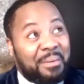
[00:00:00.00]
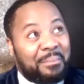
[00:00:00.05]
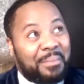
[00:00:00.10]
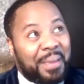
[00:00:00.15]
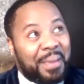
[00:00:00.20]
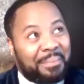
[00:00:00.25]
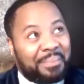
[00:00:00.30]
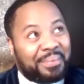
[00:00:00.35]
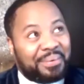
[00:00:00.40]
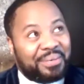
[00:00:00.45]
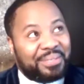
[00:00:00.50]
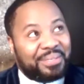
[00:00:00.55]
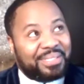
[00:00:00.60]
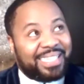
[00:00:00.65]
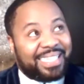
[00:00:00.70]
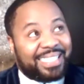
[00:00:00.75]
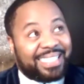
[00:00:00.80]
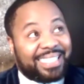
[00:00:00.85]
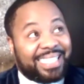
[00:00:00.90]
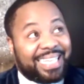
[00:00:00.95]
people
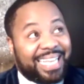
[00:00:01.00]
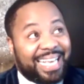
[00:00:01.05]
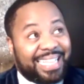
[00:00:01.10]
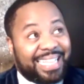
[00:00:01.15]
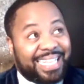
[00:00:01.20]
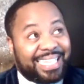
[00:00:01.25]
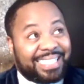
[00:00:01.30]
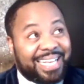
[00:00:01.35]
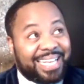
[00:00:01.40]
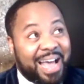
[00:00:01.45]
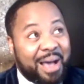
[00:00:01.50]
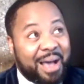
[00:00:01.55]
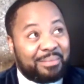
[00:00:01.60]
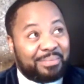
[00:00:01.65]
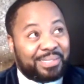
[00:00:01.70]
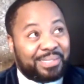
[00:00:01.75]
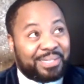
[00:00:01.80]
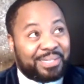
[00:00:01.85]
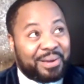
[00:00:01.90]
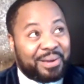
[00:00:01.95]
just to get the top
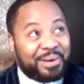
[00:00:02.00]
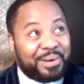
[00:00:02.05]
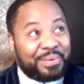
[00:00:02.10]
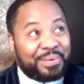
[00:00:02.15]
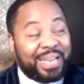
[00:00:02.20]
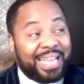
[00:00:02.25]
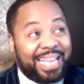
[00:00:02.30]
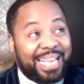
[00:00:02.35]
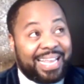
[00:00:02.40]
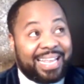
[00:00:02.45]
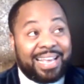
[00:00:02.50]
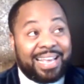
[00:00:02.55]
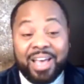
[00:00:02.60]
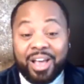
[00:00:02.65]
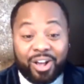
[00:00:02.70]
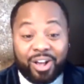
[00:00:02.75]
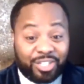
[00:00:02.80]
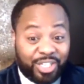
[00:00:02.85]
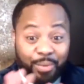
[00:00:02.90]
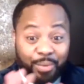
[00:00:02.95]
stone in
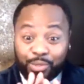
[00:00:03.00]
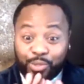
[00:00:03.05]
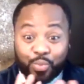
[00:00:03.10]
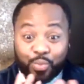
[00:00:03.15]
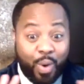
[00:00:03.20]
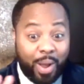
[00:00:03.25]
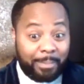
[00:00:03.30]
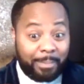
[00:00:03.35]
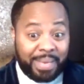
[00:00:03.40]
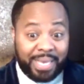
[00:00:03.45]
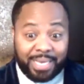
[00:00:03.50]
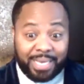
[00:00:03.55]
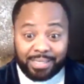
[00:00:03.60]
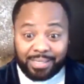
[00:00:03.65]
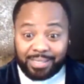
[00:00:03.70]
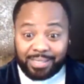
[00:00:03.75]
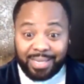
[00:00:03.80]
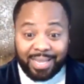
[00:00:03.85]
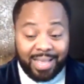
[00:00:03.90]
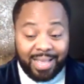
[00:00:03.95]
because it was one
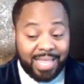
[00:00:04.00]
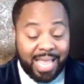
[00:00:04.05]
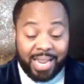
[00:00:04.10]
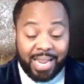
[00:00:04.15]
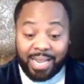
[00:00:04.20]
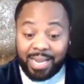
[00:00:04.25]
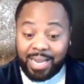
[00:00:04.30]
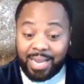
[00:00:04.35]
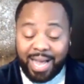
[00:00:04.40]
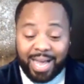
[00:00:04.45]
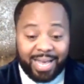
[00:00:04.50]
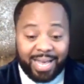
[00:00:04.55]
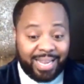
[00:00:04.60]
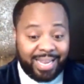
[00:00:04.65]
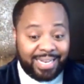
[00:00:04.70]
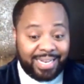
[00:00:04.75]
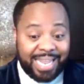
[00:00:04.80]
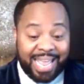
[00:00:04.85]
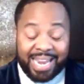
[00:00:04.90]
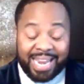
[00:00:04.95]
piece. They didn't cut
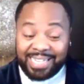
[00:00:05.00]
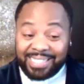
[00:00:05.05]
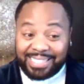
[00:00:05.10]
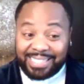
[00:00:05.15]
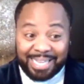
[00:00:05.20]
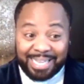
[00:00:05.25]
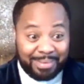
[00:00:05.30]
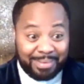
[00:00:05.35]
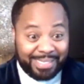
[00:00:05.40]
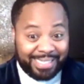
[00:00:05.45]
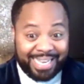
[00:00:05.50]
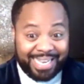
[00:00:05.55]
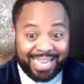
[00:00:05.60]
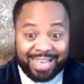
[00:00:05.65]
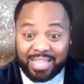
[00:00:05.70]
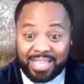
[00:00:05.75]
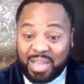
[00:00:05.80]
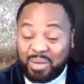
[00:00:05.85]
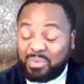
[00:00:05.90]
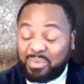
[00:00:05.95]
it, they didn't seam it
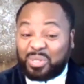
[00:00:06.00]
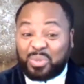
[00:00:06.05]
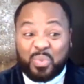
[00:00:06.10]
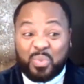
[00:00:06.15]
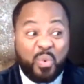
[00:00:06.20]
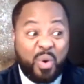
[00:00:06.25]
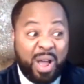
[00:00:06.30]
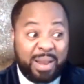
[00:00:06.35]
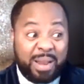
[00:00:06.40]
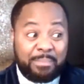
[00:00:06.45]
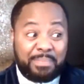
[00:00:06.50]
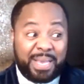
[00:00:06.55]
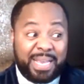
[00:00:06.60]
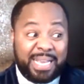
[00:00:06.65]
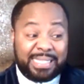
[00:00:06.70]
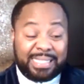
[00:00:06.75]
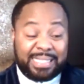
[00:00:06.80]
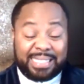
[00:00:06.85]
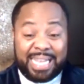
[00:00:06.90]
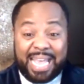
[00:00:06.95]
together. It was one
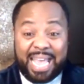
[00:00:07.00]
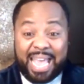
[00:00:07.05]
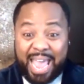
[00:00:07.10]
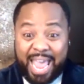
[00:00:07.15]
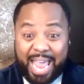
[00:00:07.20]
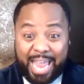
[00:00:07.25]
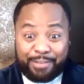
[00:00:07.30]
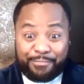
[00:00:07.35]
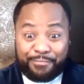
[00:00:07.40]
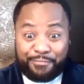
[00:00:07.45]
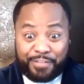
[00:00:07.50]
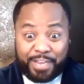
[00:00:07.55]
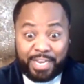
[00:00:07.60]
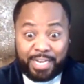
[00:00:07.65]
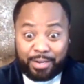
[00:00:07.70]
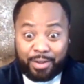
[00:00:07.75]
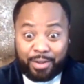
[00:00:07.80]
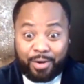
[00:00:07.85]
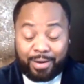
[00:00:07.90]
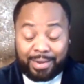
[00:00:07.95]
piece, 8 feet
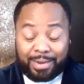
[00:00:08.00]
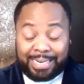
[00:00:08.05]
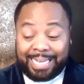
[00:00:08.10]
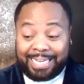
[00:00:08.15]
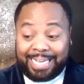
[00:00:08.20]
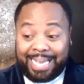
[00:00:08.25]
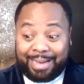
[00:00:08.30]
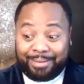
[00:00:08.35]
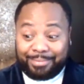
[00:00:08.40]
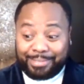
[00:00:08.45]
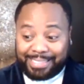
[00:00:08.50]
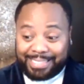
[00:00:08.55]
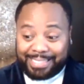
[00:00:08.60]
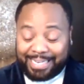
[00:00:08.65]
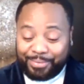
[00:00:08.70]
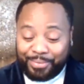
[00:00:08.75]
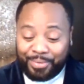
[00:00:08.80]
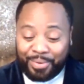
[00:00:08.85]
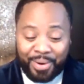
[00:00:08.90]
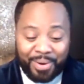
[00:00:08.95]
long. Like I was
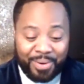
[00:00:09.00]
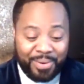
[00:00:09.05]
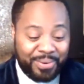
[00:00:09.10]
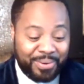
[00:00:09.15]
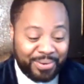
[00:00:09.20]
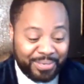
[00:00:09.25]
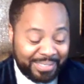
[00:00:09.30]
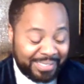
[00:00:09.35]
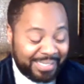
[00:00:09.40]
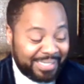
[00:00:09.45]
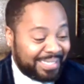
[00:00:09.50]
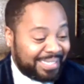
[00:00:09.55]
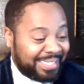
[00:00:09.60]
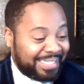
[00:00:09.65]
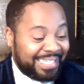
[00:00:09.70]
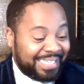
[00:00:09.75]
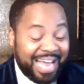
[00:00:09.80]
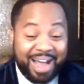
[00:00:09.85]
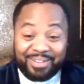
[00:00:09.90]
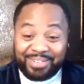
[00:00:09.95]
like, woo!
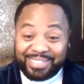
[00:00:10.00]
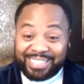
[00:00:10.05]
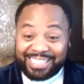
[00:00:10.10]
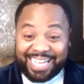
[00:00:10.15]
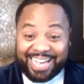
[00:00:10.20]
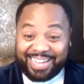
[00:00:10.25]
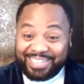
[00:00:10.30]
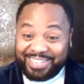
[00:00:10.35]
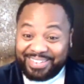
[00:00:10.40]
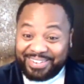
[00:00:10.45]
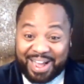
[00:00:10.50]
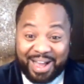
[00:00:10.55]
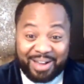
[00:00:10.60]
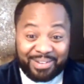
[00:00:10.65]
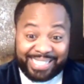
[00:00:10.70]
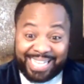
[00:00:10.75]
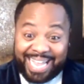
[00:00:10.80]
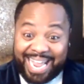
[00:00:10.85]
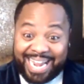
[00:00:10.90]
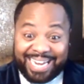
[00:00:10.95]
I
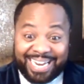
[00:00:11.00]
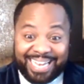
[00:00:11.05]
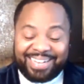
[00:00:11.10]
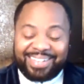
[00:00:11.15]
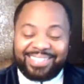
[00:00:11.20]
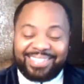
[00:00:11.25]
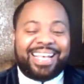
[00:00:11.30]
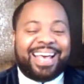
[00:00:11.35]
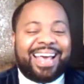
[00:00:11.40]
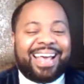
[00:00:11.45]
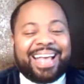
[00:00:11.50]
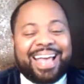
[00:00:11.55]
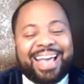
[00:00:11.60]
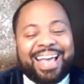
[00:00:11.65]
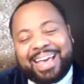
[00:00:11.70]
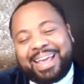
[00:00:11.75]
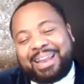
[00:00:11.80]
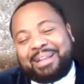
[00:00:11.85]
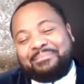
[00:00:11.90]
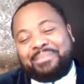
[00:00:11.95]
was hating it because I
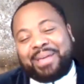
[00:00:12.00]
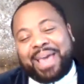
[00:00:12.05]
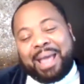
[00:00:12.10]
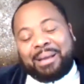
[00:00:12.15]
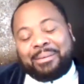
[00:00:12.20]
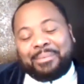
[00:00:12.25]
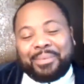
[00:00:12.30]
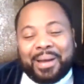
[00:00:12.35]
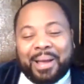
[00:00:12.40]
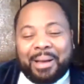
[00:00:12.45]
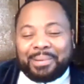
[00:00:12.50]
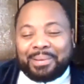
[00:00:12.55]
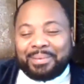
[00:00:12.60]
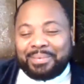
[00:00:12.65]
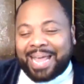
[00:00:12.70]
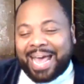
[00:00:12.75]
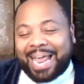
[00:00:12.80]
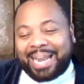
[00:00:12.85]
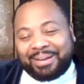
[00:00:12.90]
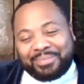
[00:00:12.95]
got a back problem
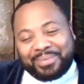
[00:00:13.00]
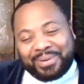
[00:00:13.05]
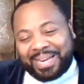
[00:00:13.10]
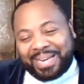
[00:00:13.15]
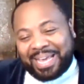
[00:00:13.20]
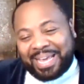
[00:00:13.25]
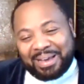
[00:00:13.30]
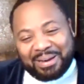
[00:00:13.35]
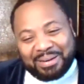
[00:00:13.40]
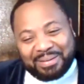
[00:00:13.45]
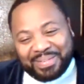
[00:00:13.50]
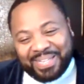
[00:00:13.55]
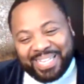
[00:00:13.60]
and I didn't want to help.